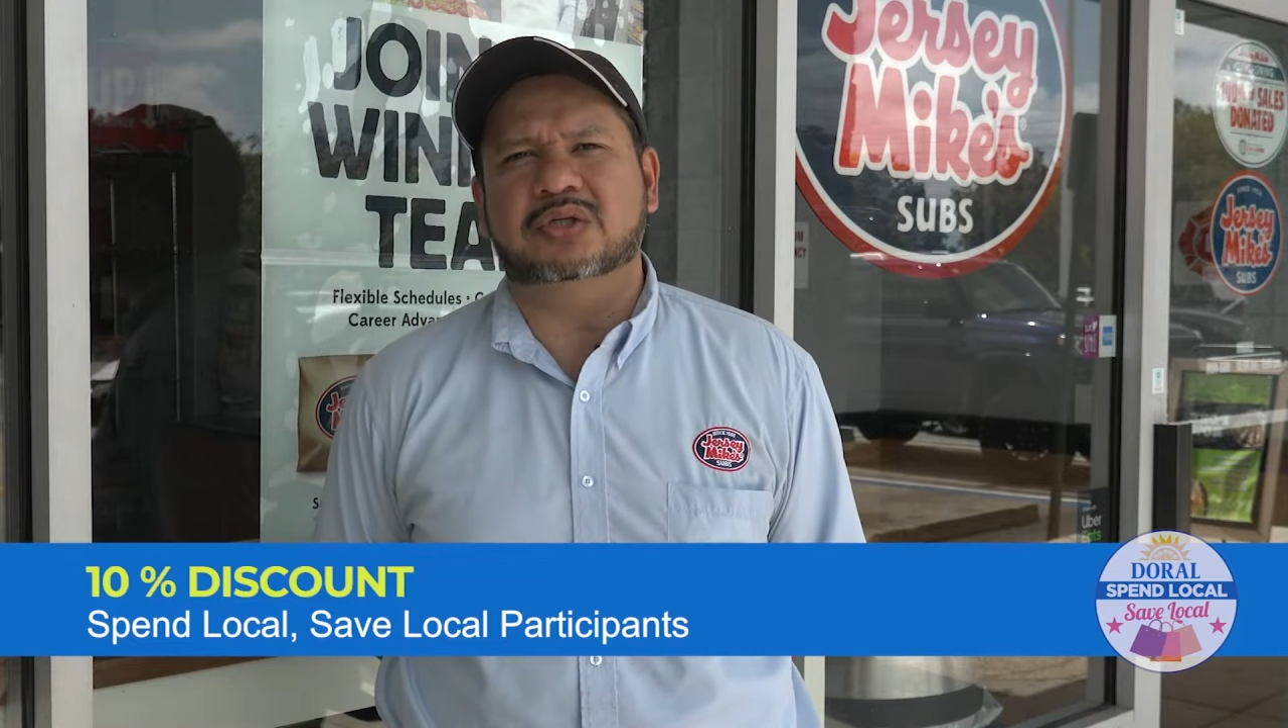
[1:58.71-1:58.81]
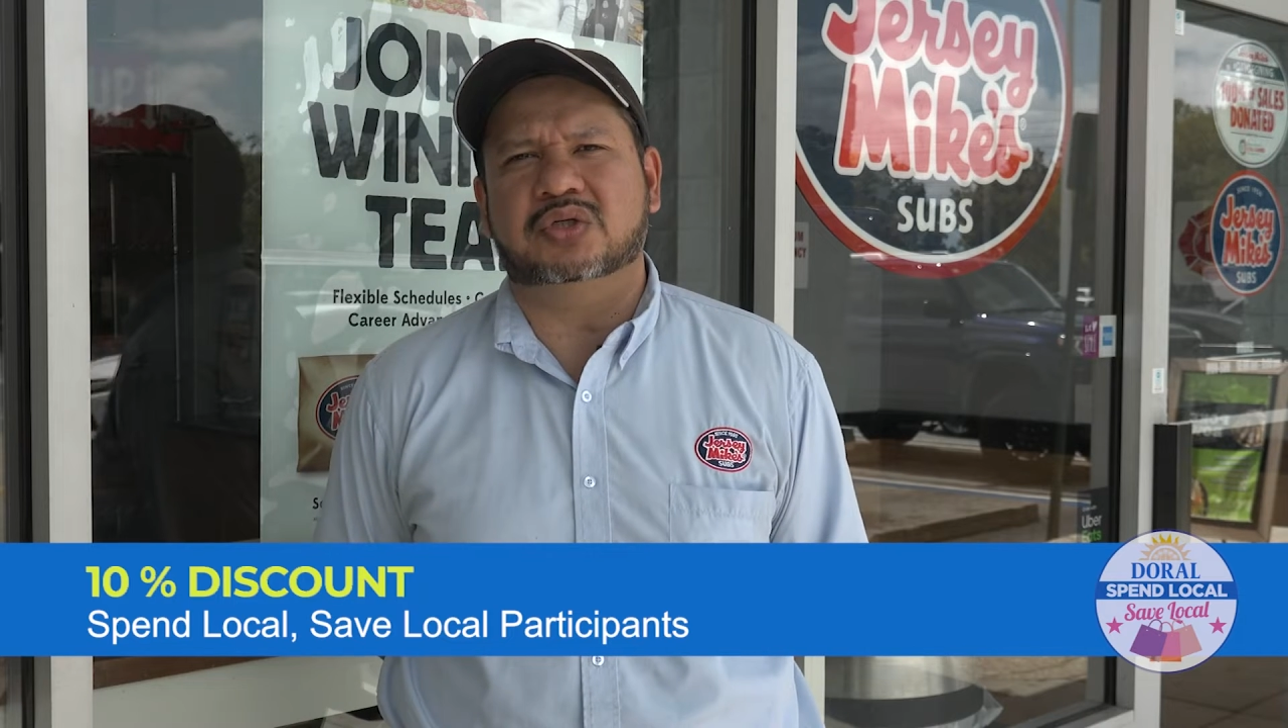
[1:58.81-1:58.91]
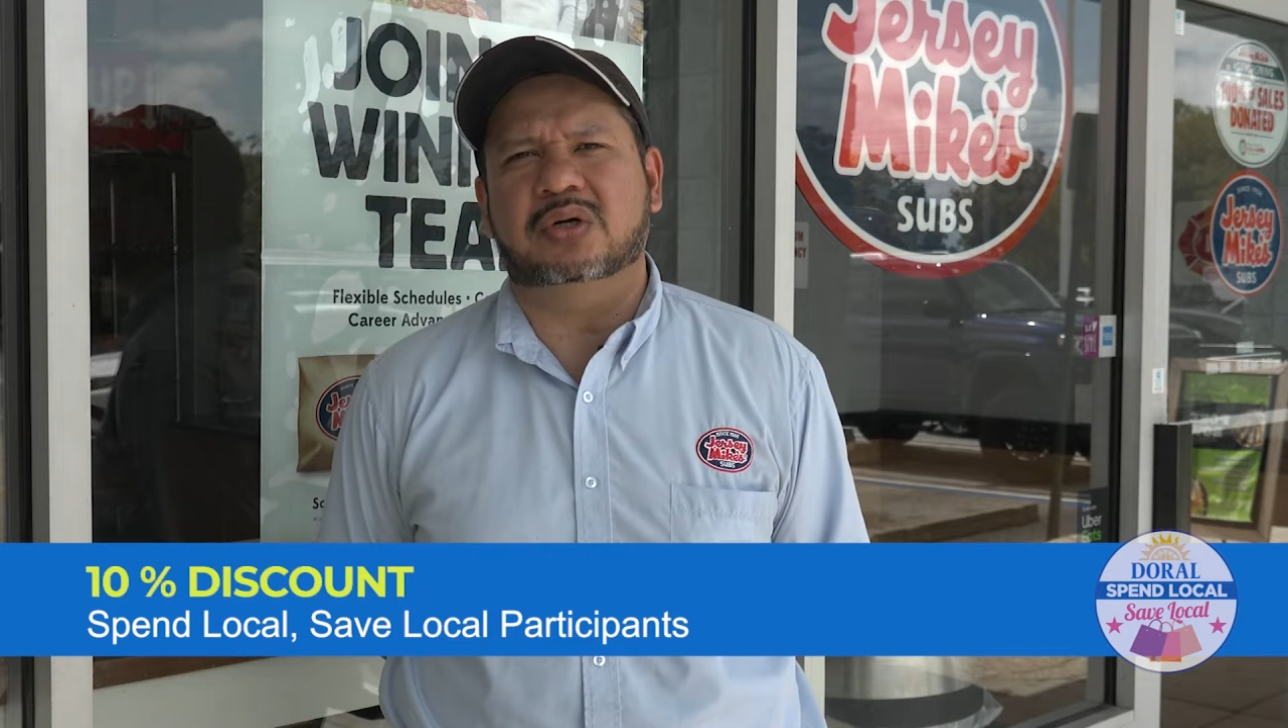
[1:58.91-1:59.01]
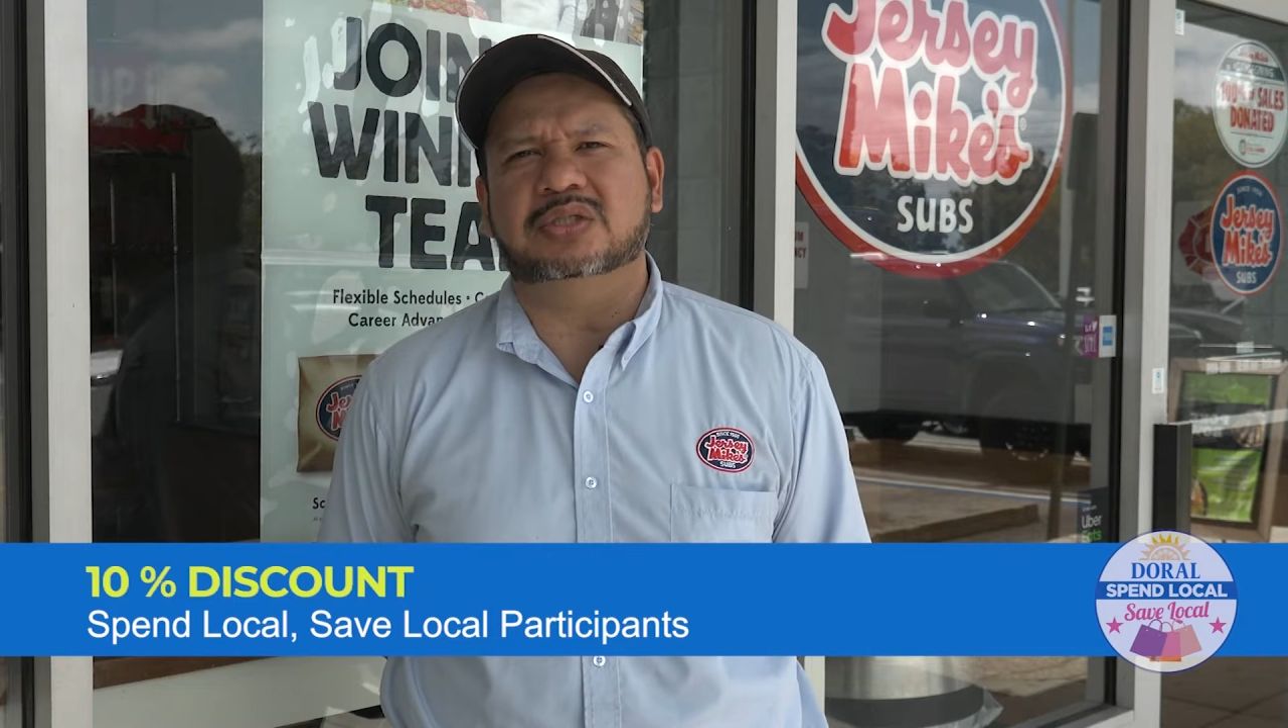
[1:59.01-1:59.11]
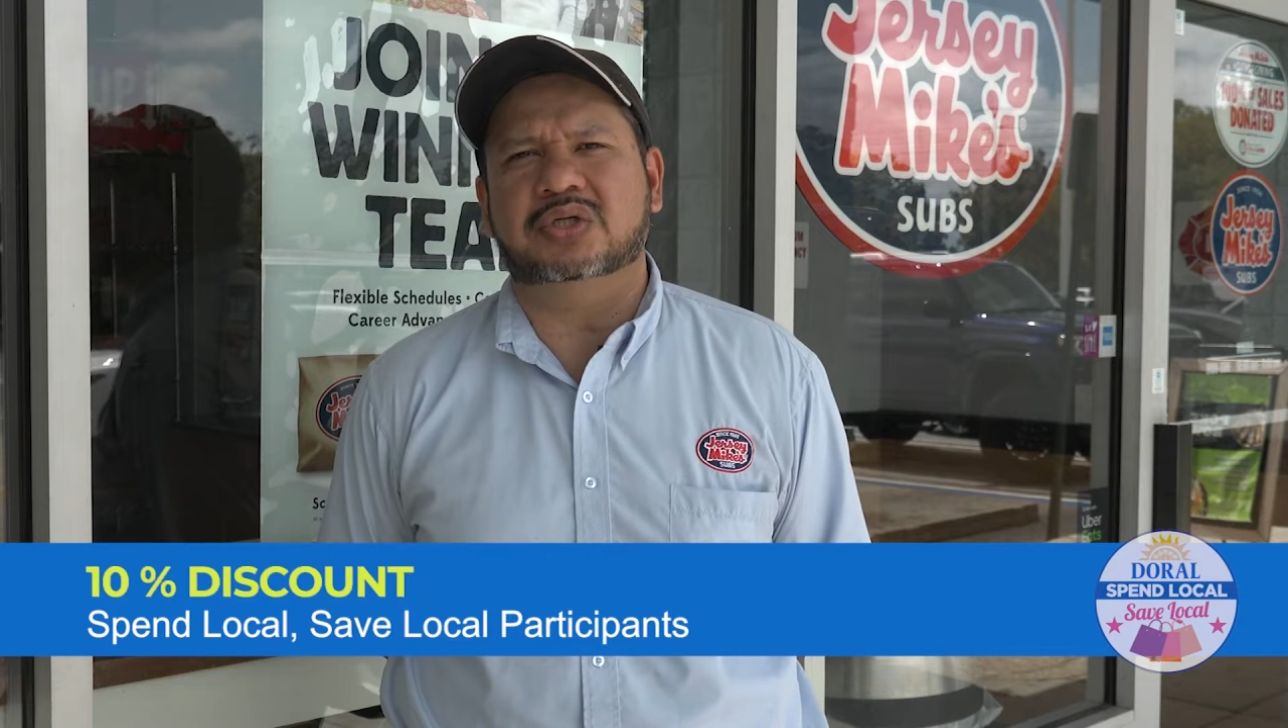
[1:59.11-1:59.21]

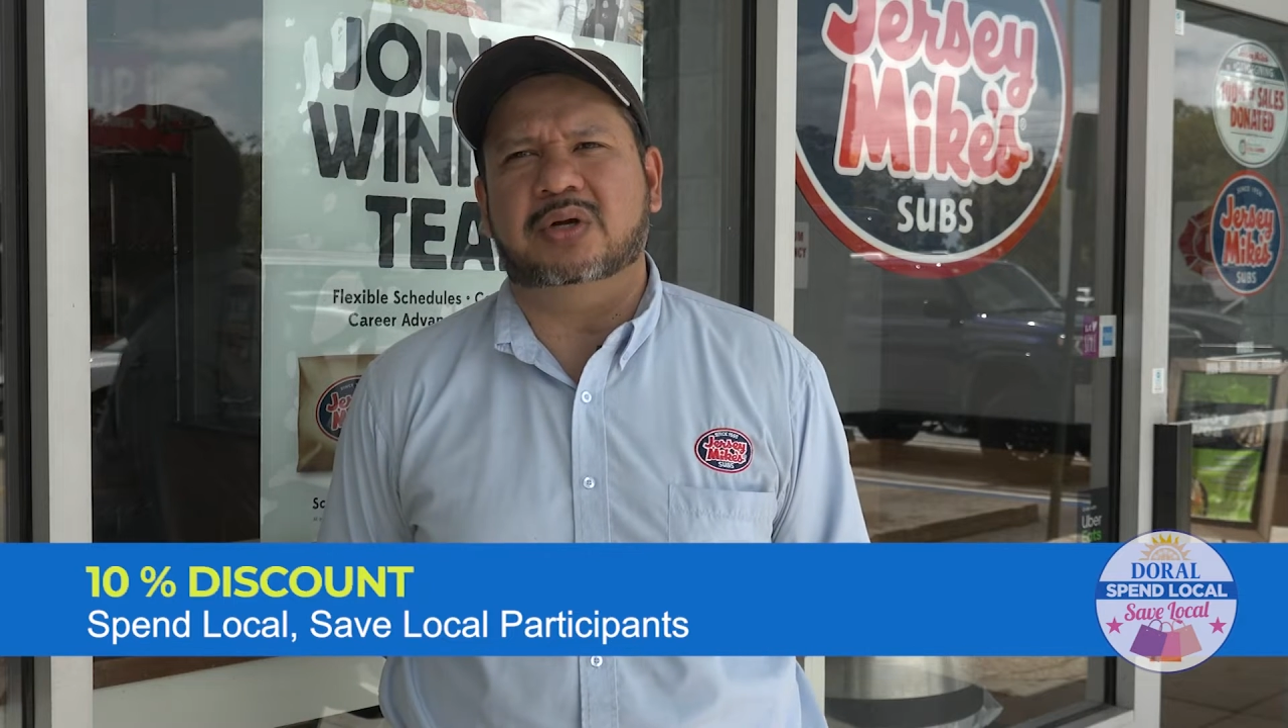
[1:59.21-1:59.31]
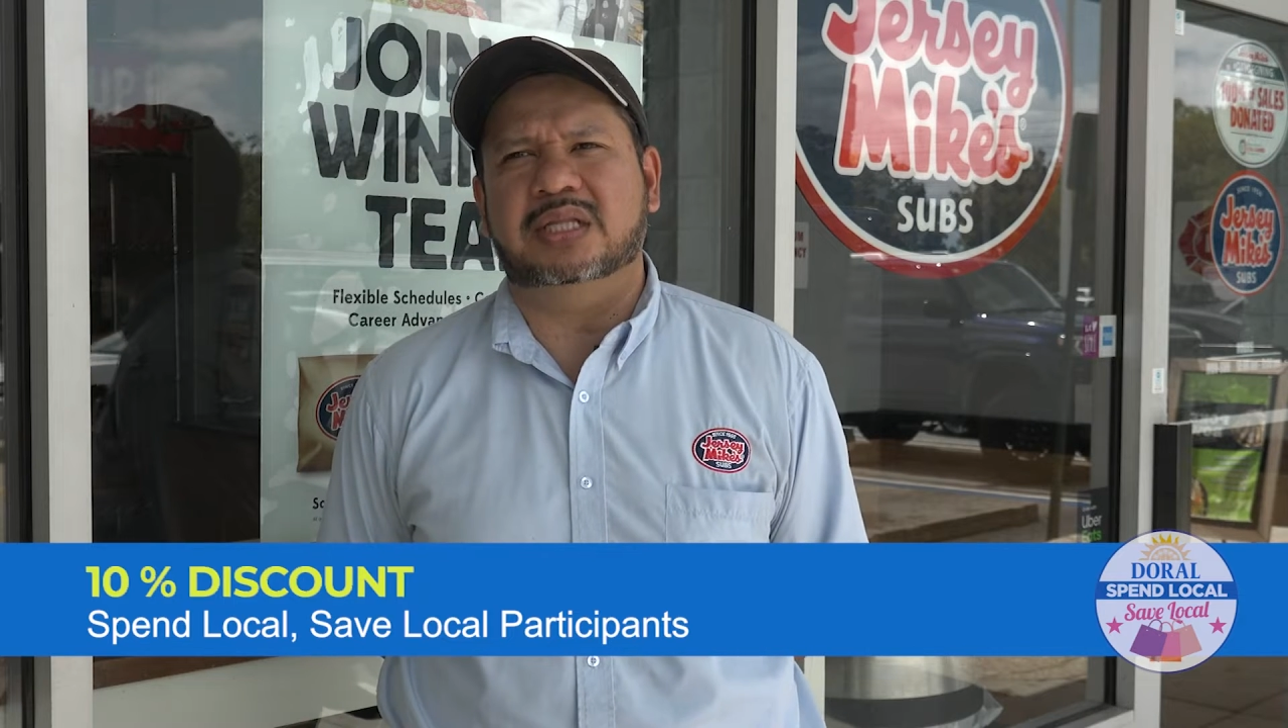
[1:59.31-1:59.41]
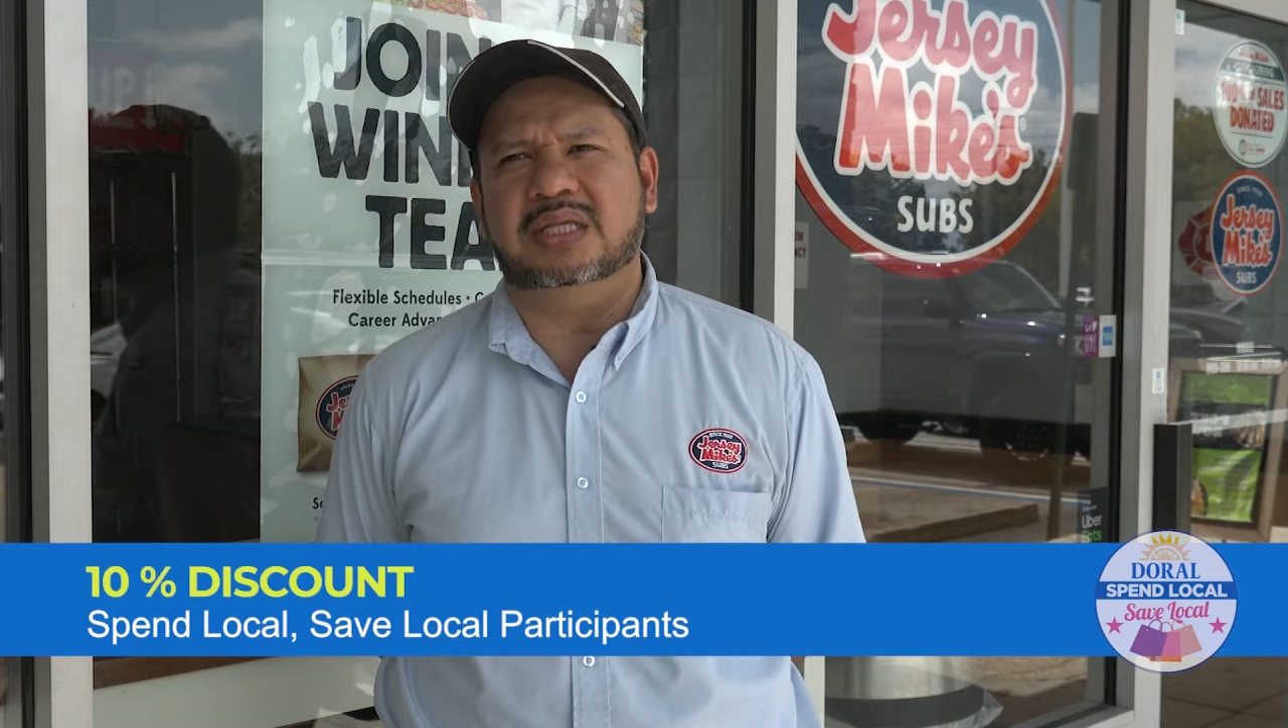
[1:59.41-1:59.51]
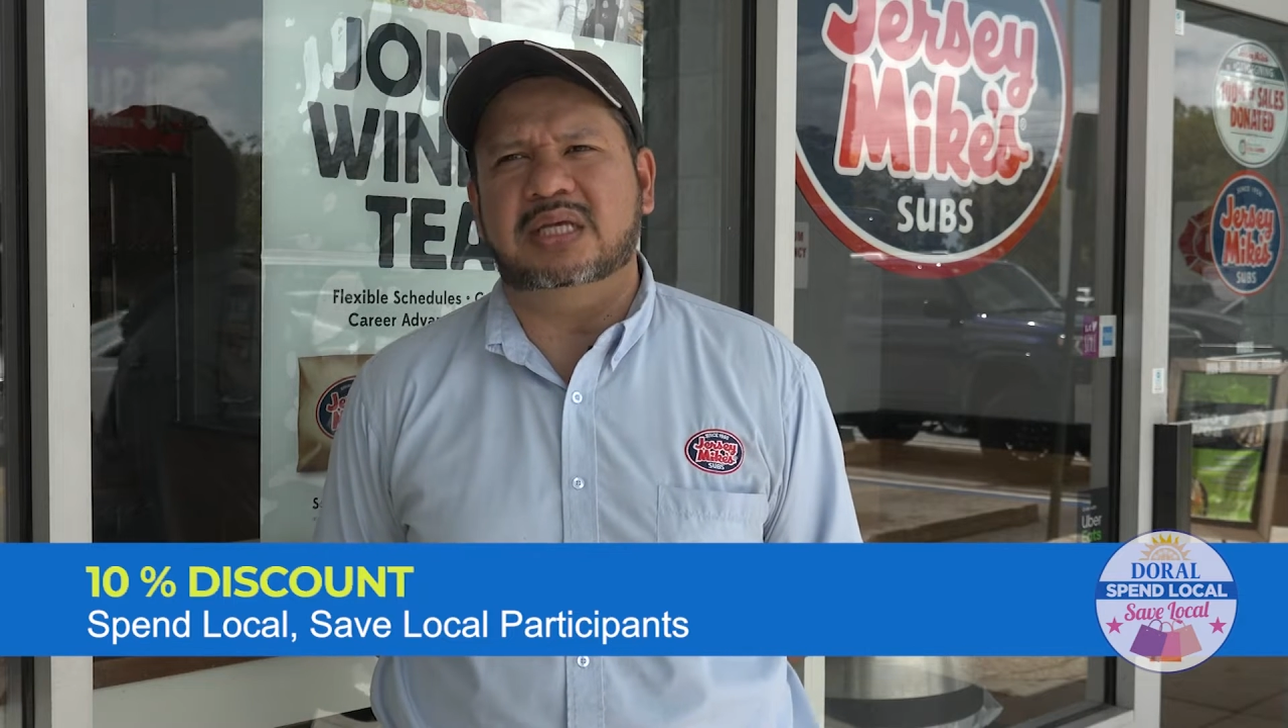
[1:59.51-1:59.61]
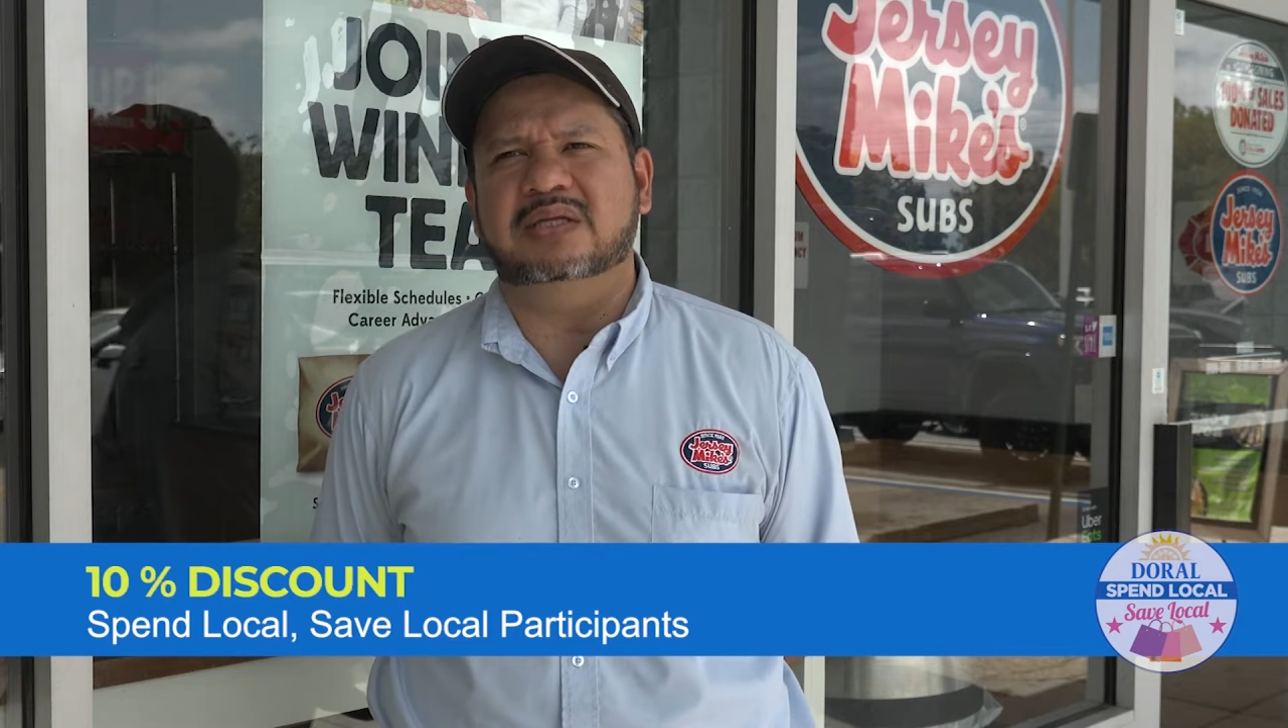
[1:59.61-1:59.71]
show us your
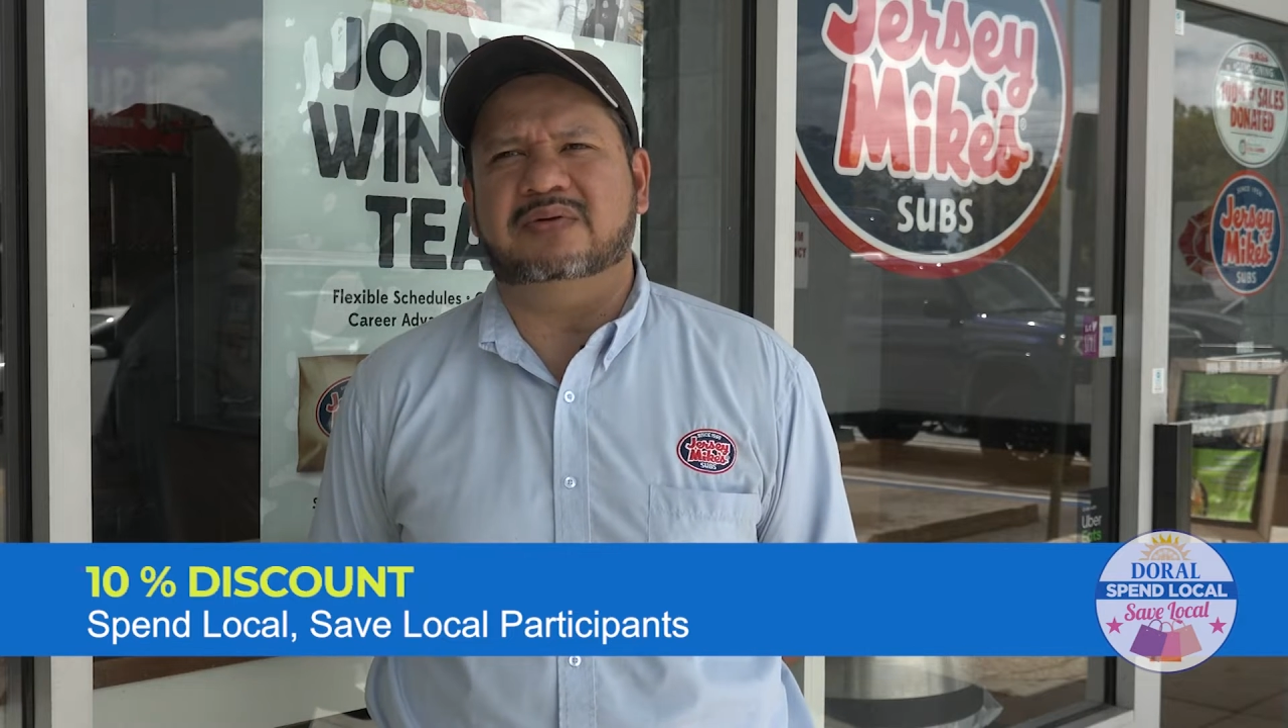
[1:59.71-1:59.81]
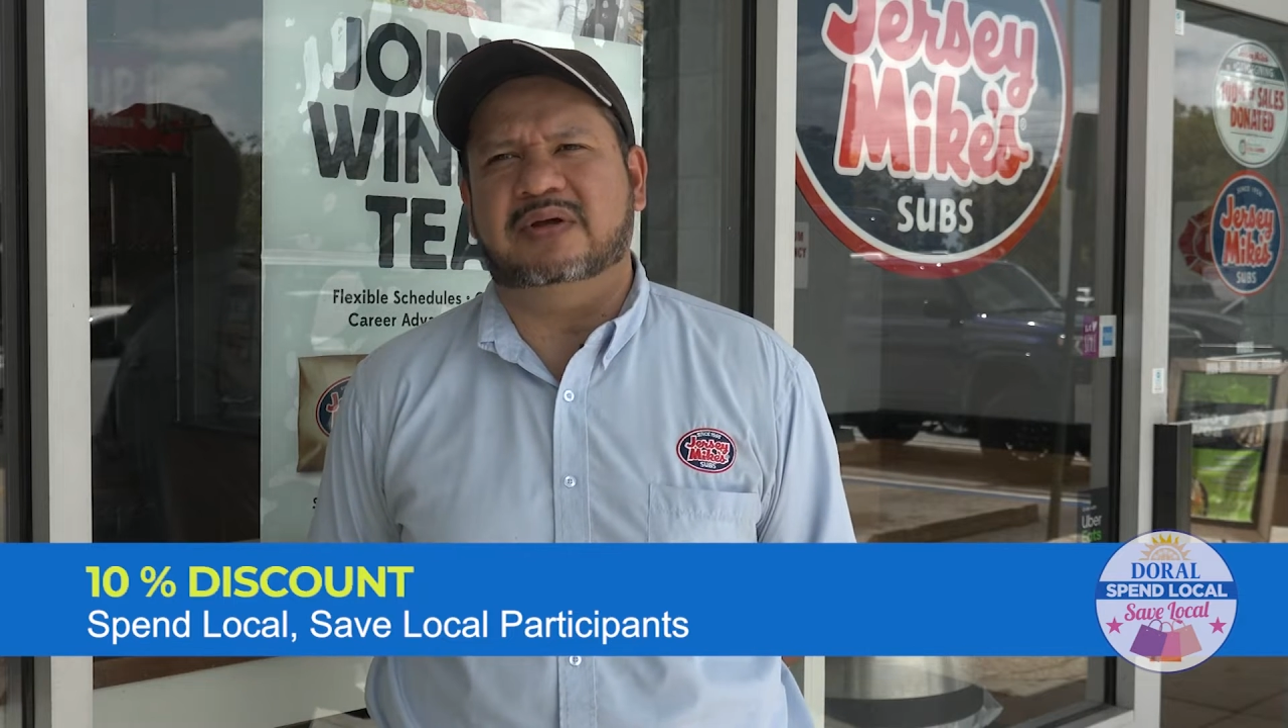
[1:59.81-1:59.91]
ID